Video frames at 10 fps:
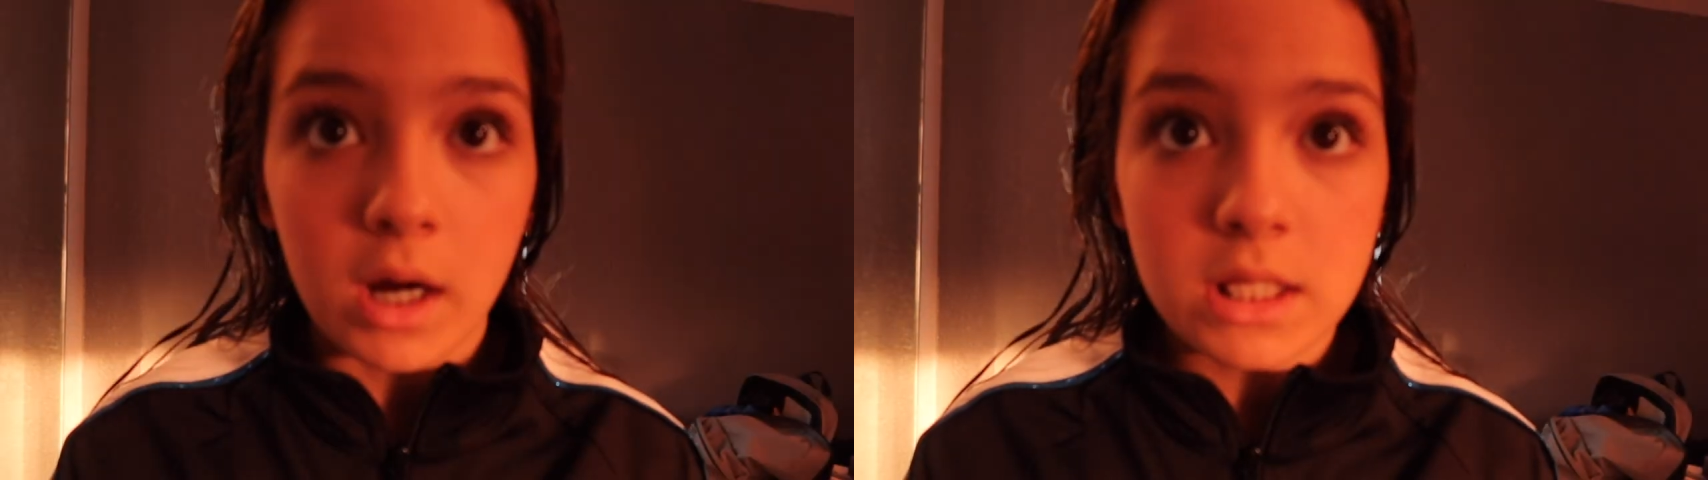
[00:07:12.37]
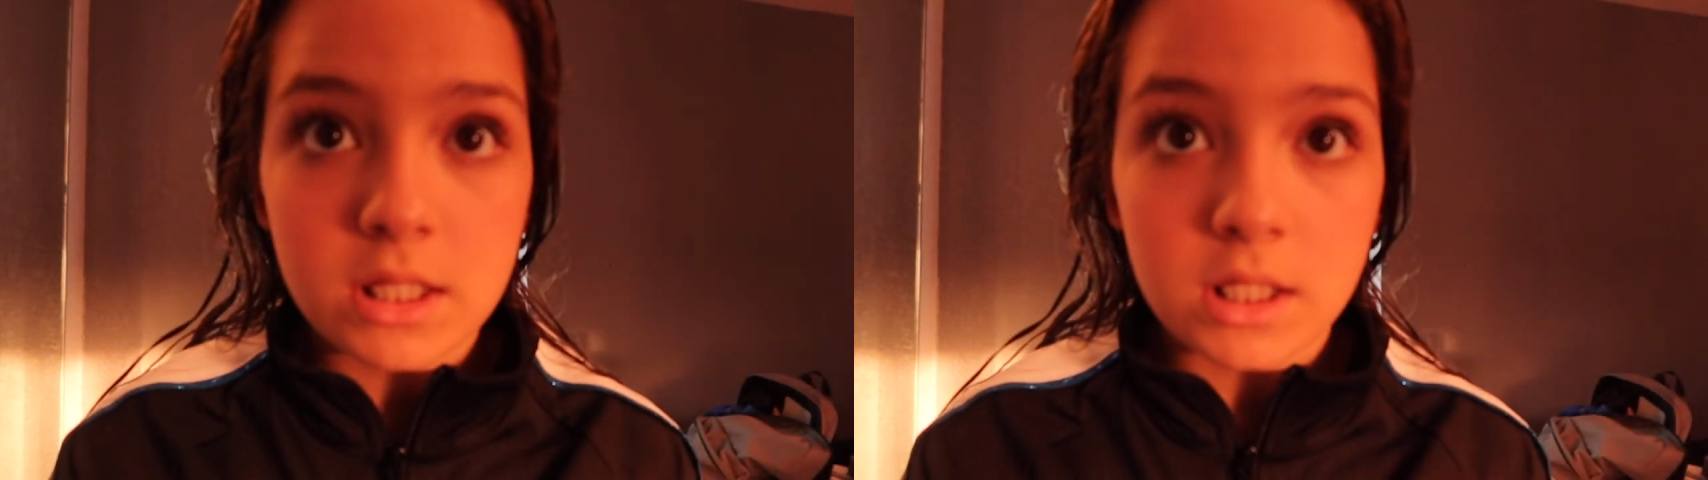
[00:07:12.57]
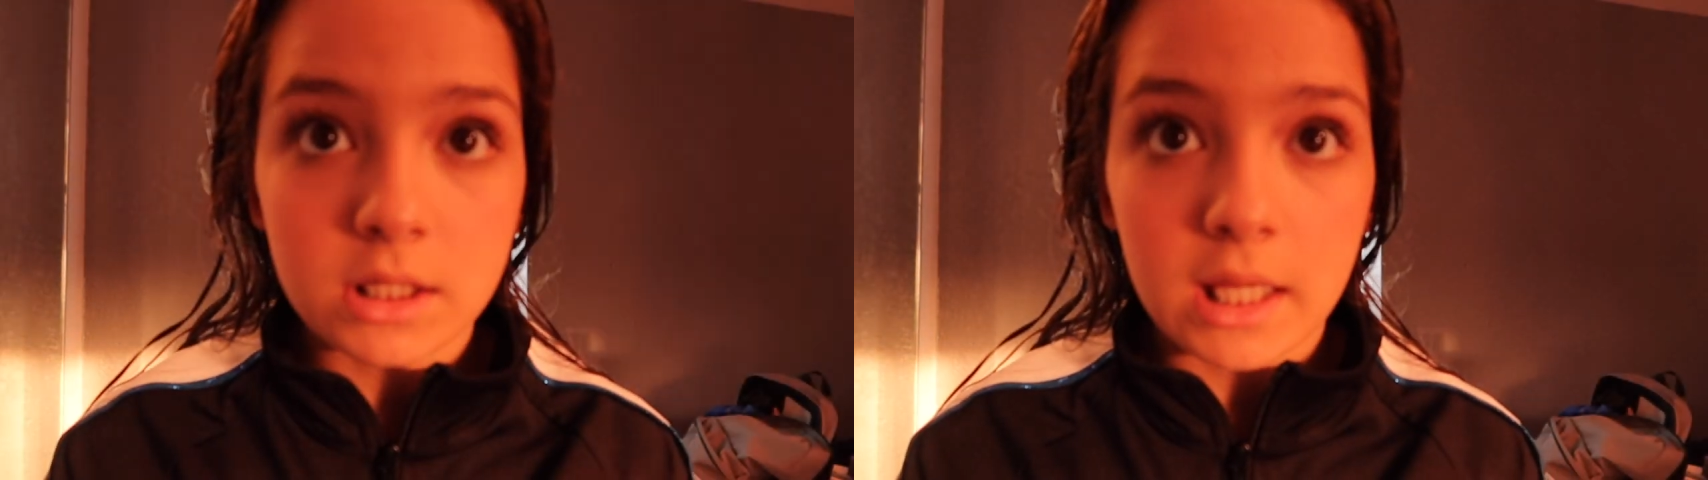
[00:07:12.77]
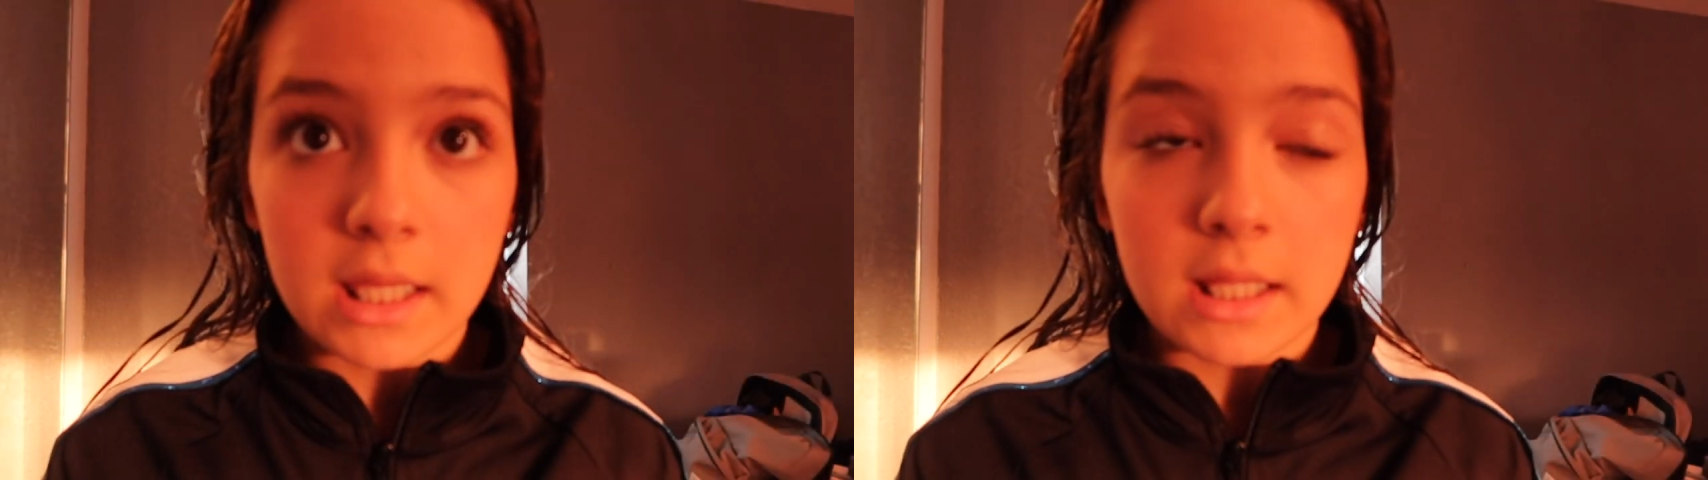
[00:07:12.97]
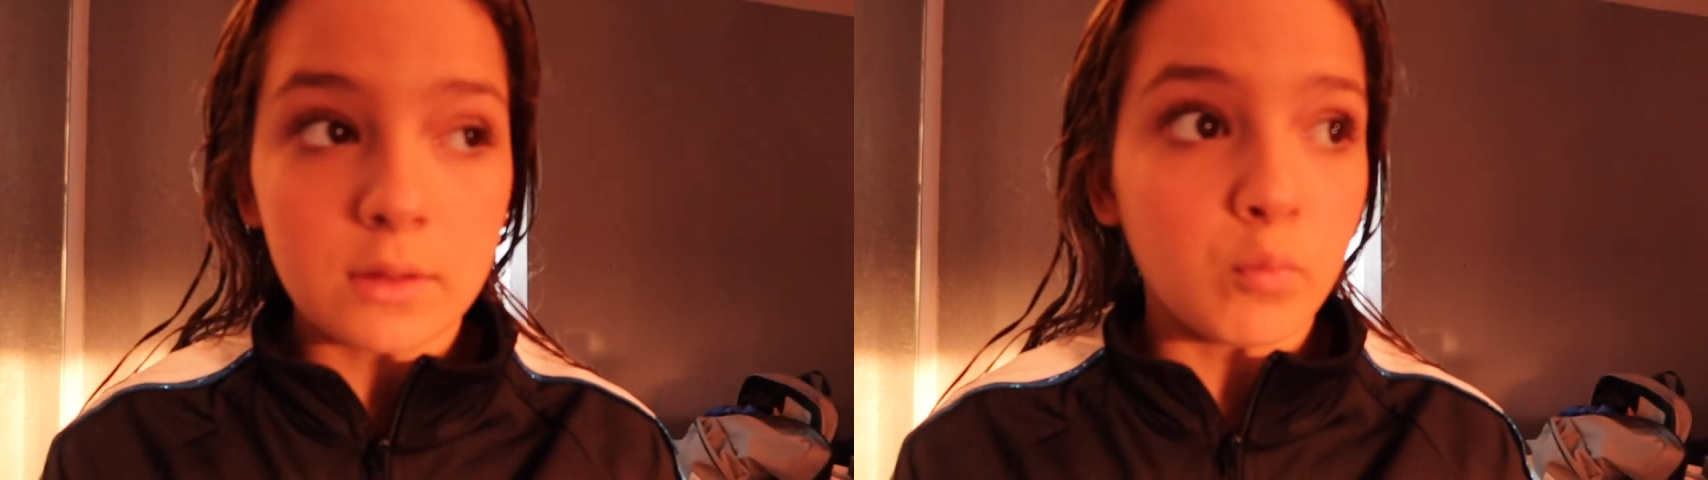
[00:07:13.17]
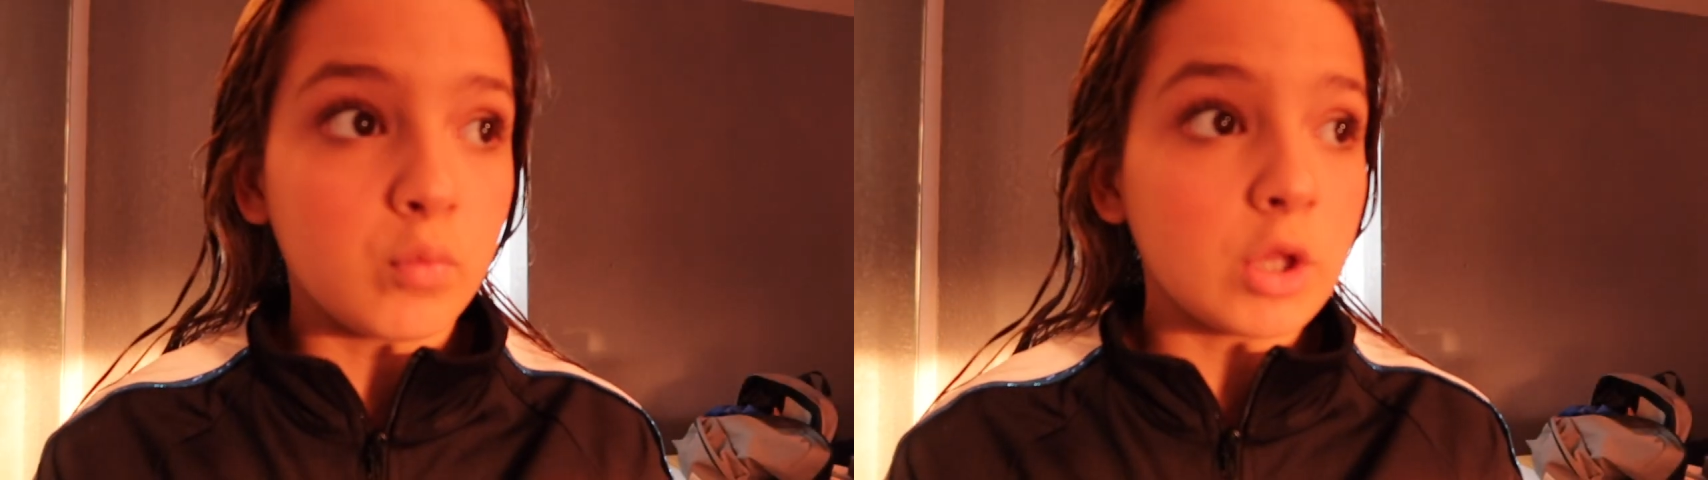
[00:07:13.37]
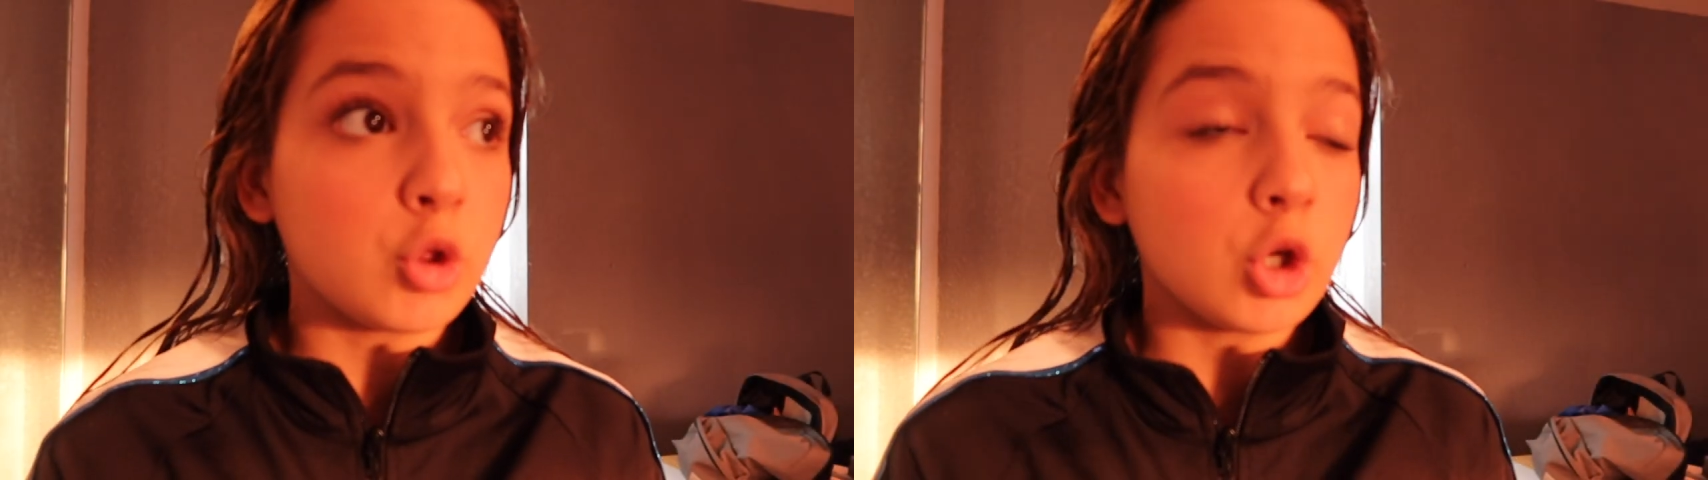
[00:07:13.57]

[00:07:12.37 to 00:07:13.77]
why is the light... It